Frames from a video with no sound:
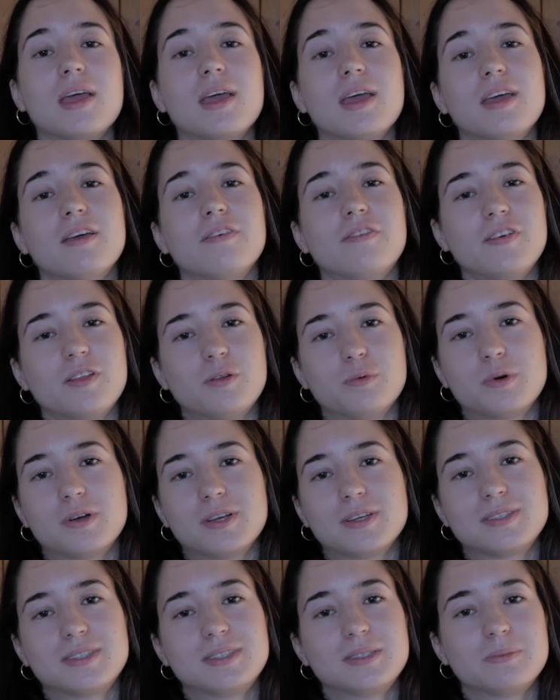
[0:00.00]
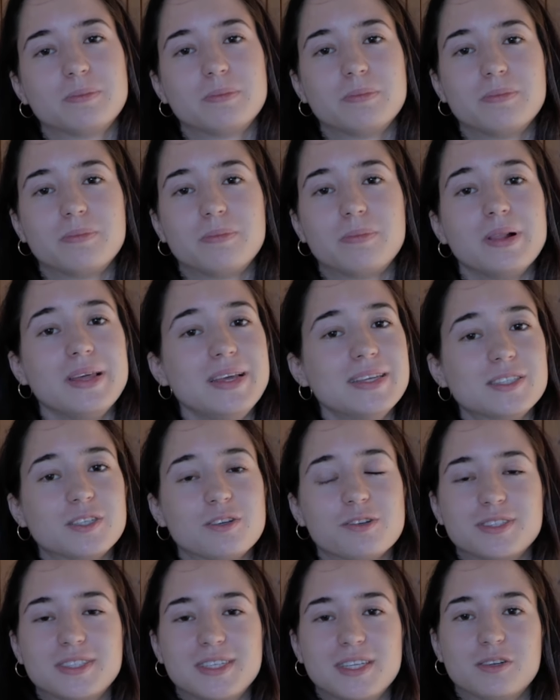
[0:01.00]
If it was, please
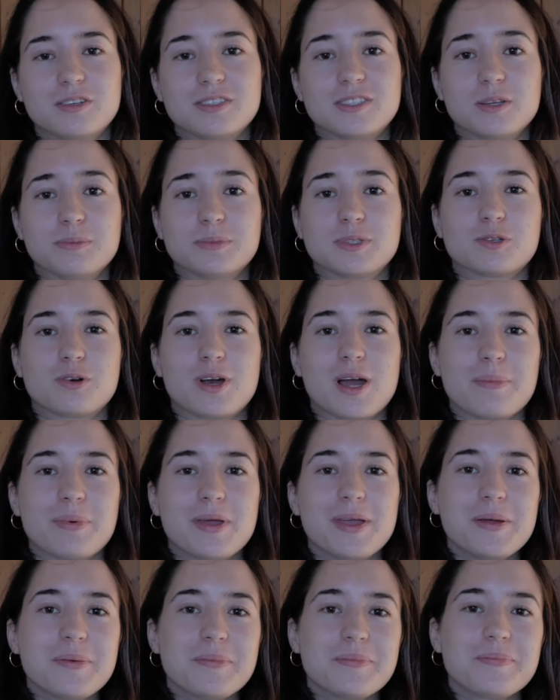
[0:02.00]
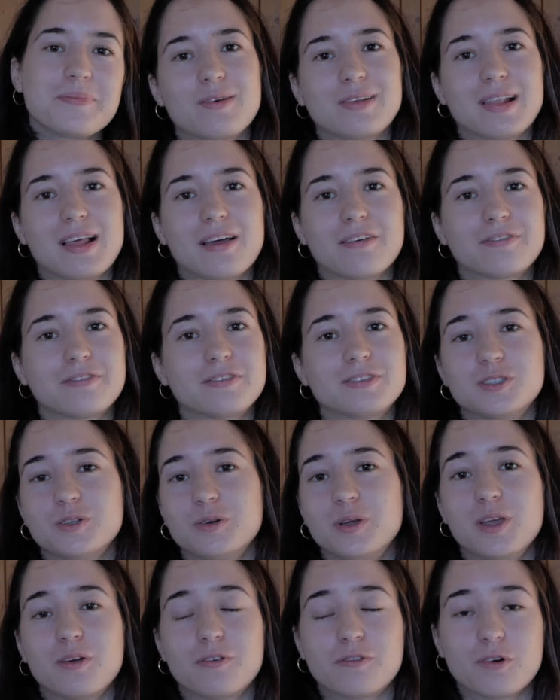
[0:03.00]
consider subscribing. I'd love to
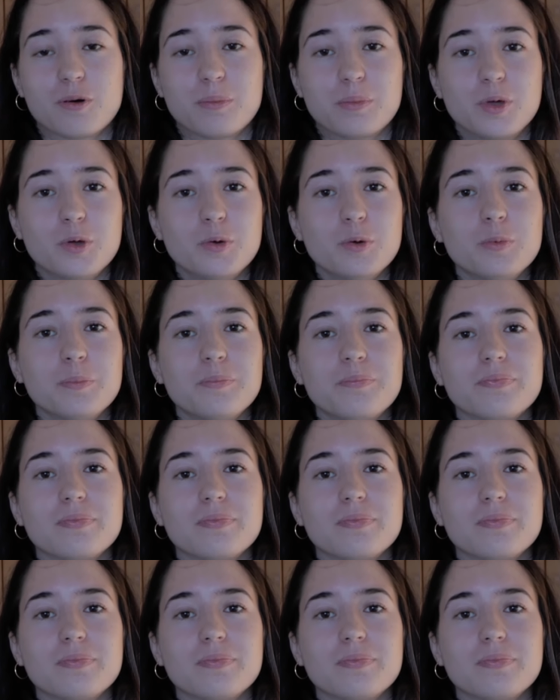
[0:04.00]
hear from you.